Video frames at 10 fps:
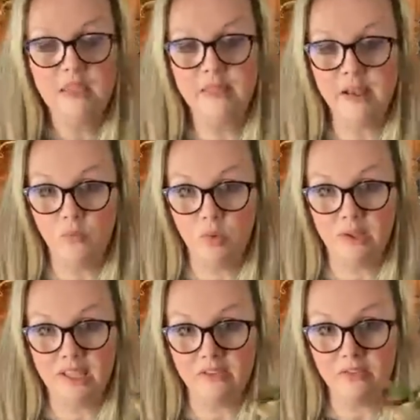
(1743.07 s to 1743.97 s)
that will
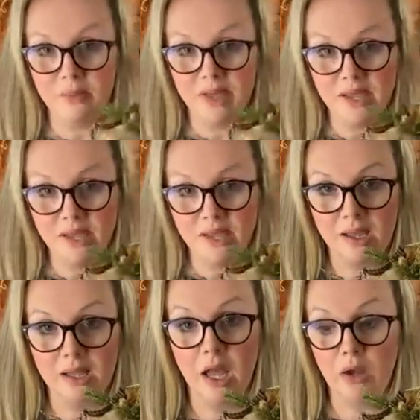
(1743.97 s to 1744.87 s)
give me
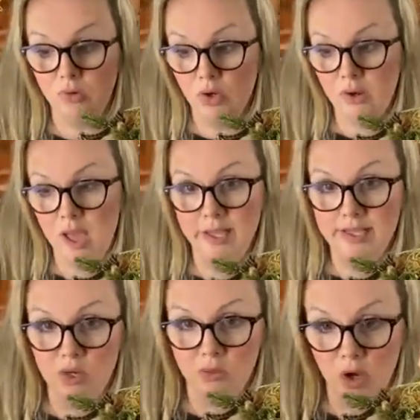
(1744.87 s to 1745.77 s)
a real
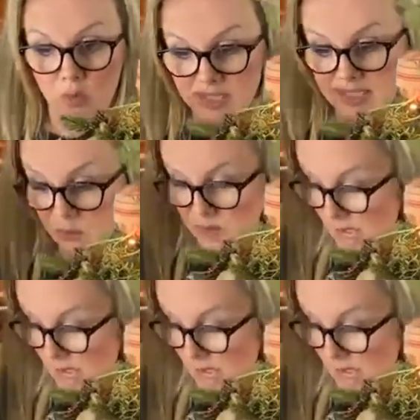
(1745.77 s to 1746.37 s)
nice aroma. So